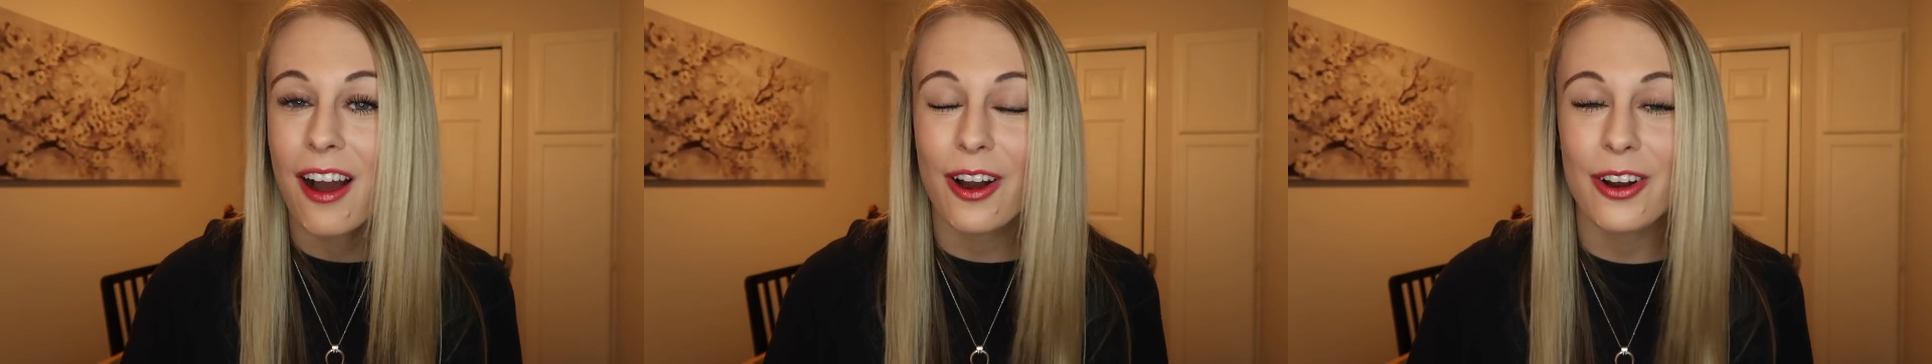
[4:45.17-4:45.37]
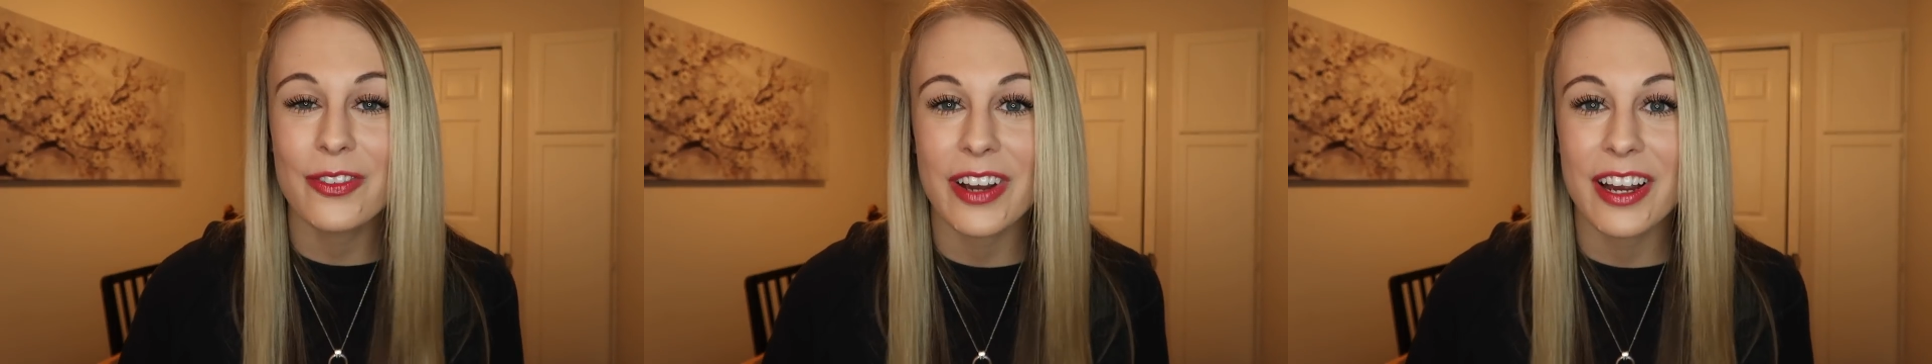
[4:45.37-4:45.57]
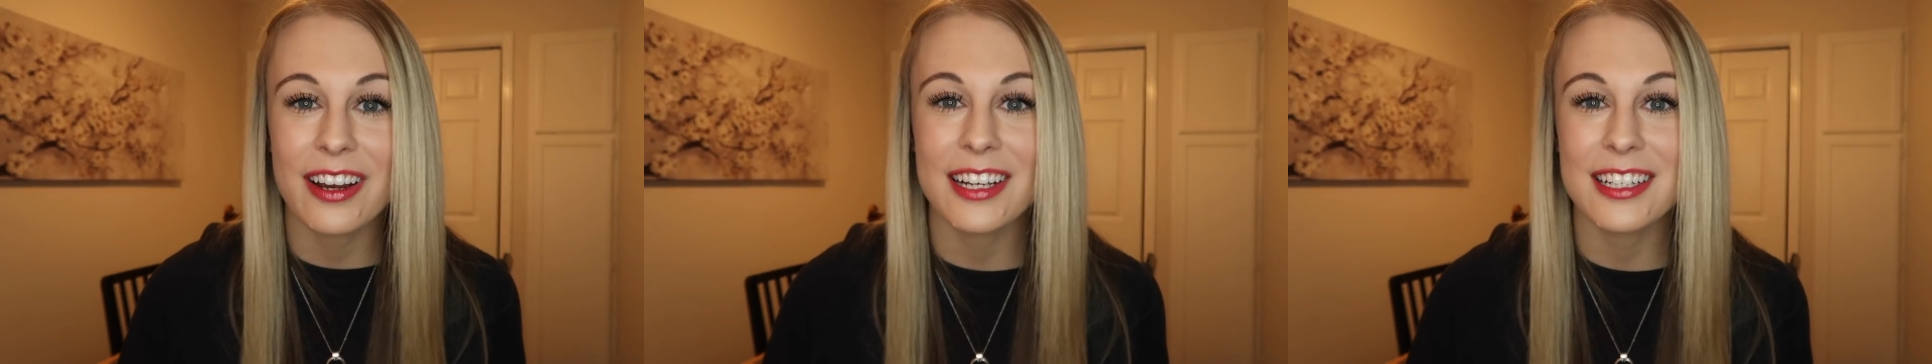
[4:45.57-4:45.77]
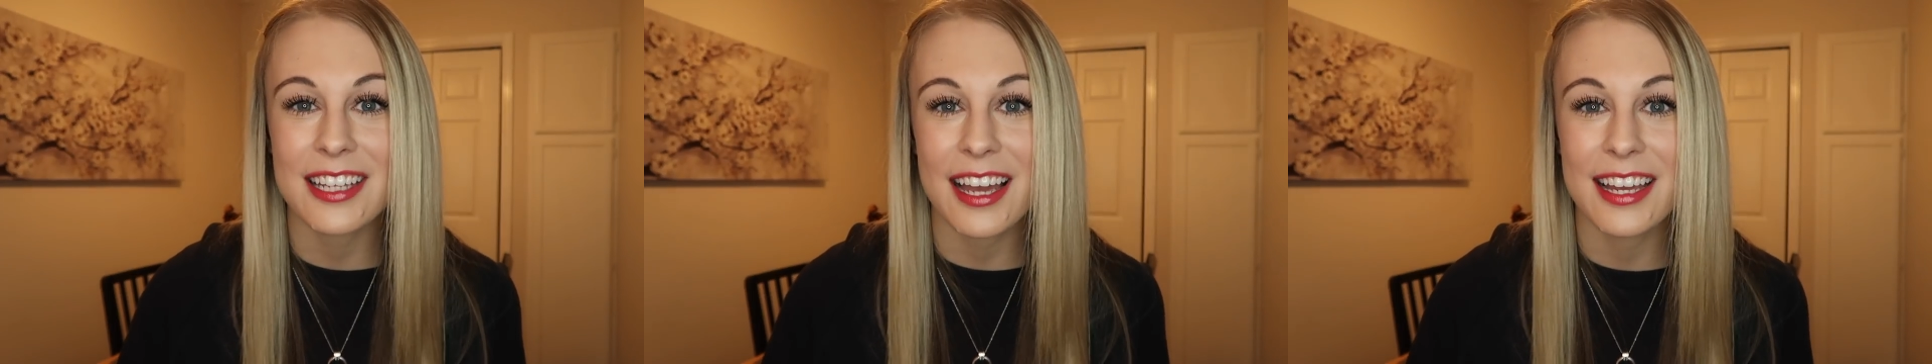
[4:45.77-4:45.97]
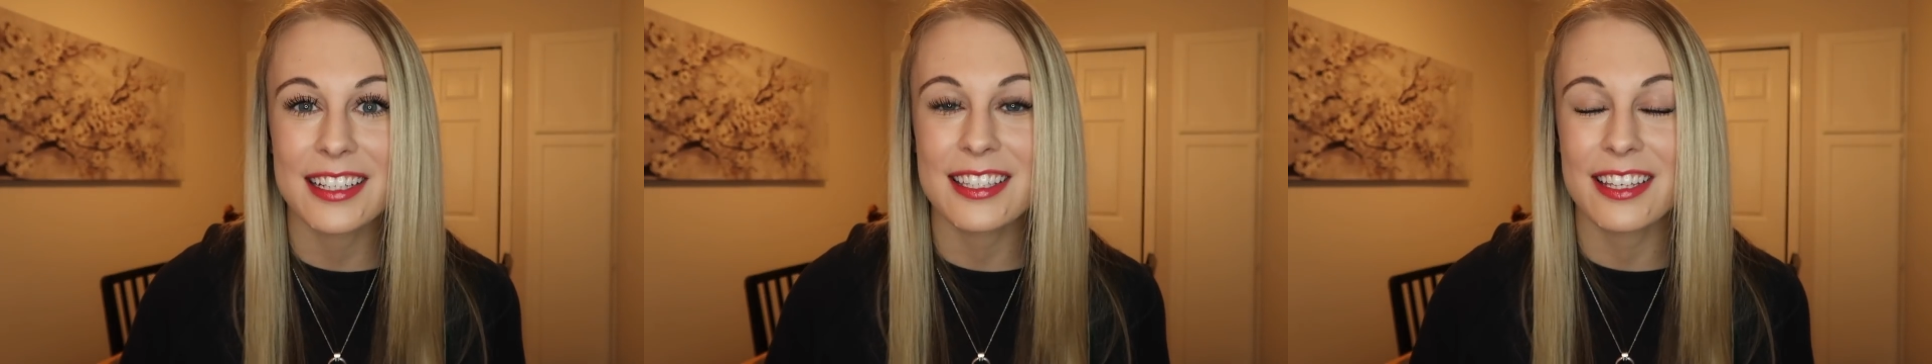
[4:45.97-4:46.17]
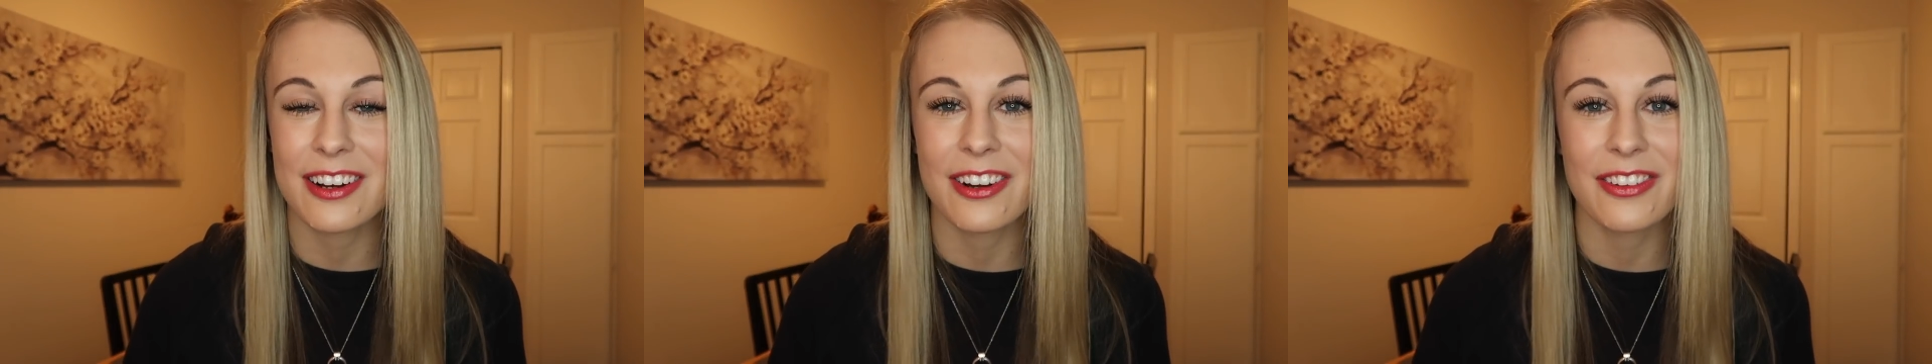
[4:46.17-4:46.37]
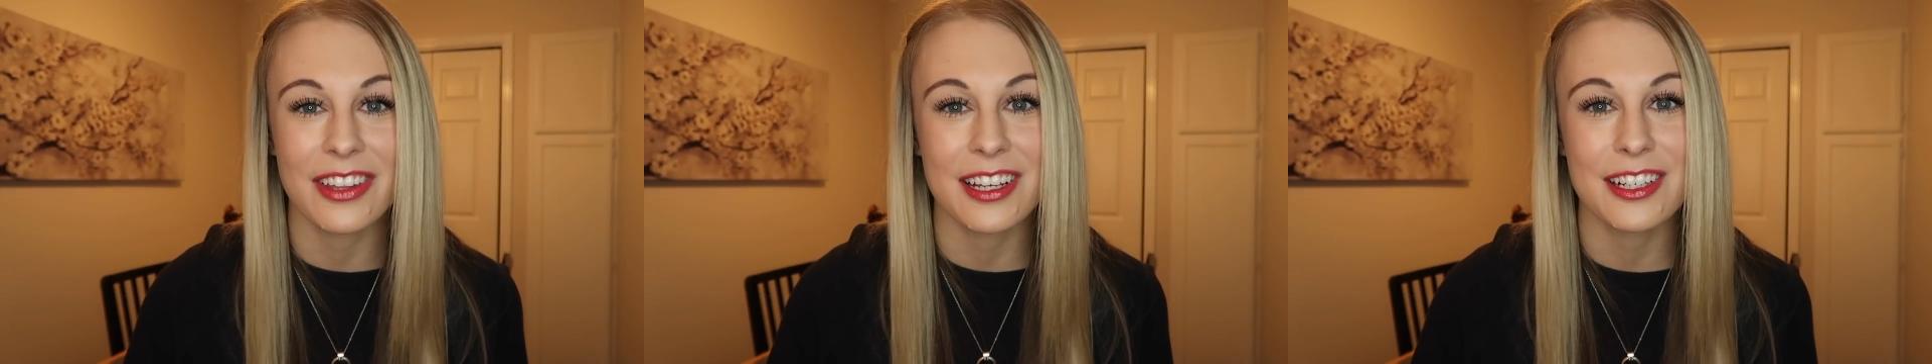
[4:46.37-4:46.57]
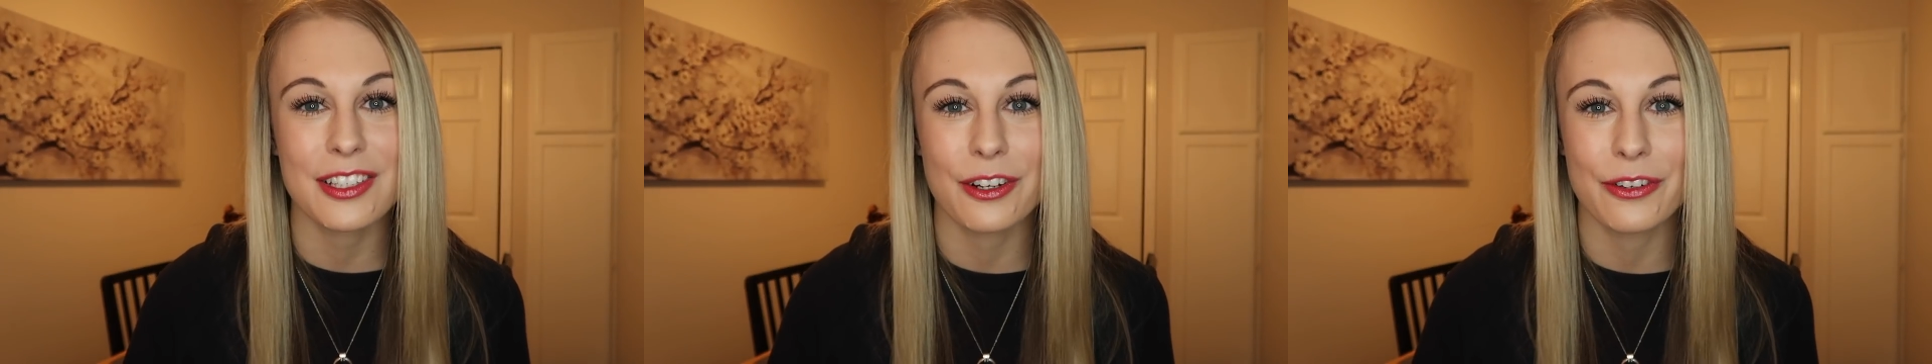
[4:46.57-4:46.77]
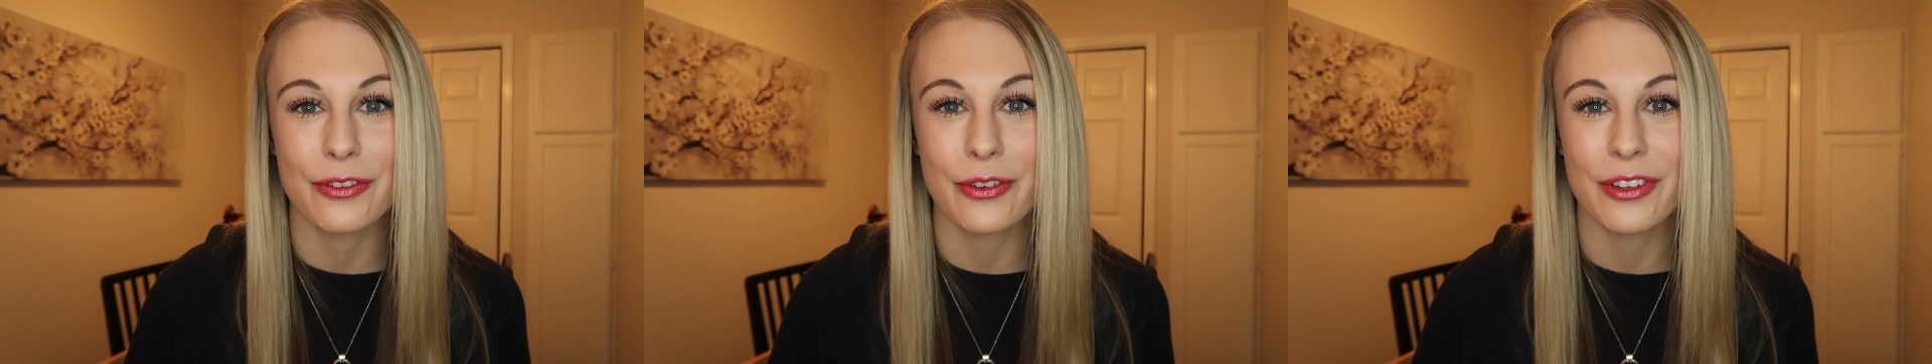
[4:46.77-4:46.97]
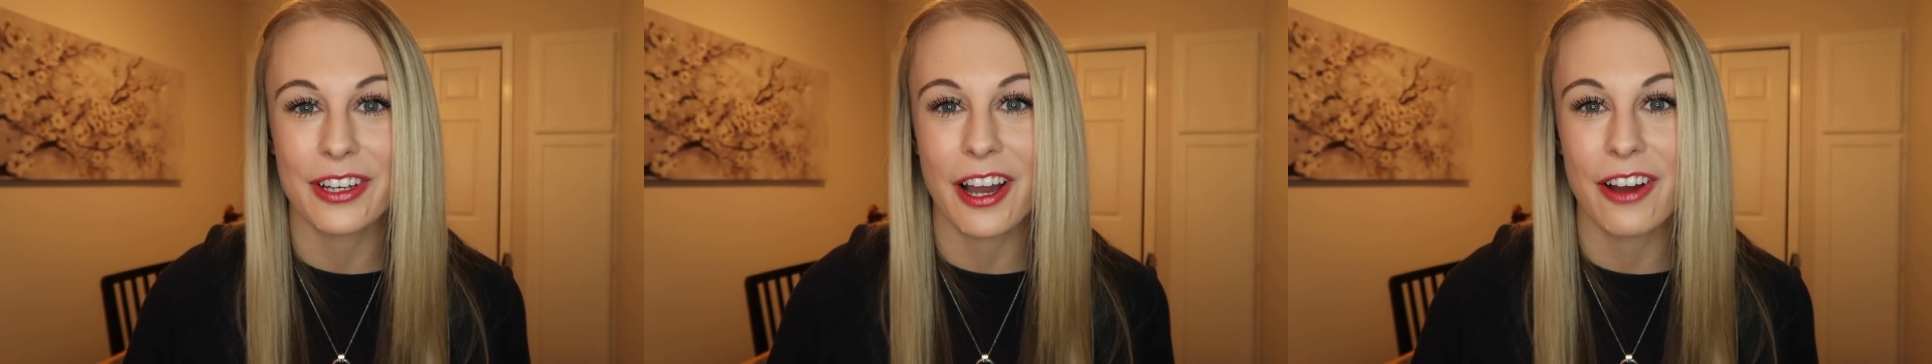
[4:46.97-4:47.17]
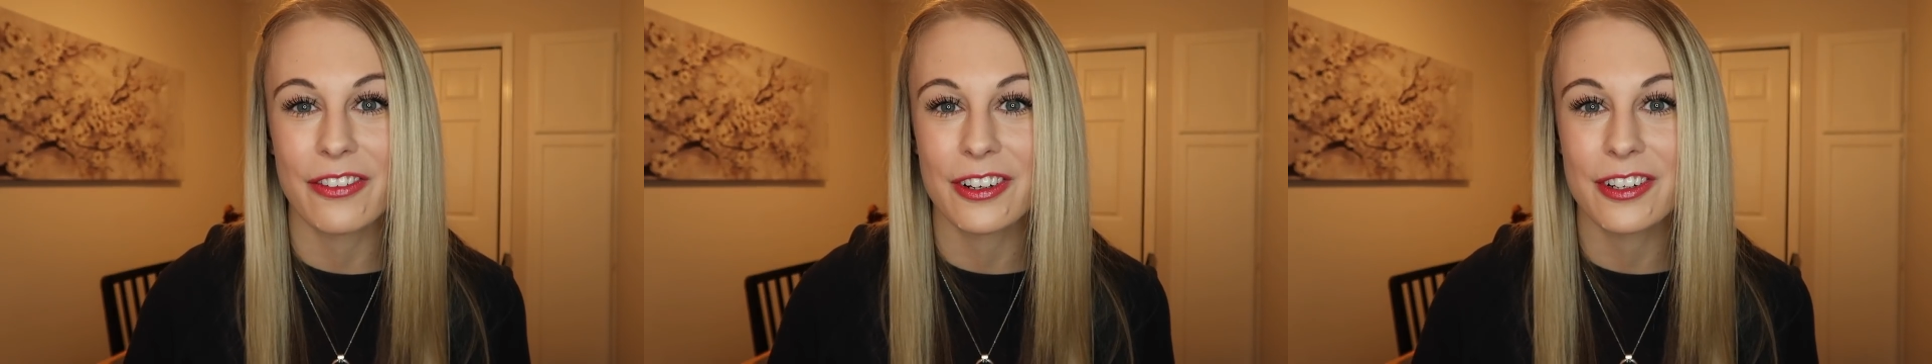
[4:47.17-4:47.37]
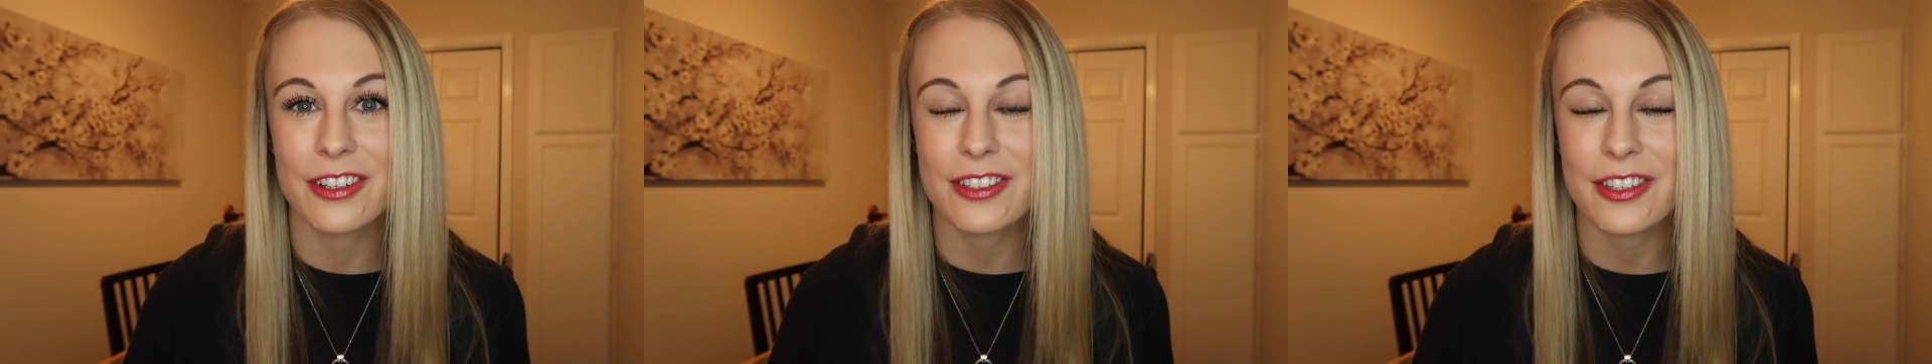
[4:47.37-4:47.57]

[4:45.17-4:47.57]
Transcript: are wearing tights and our legs are fully covered.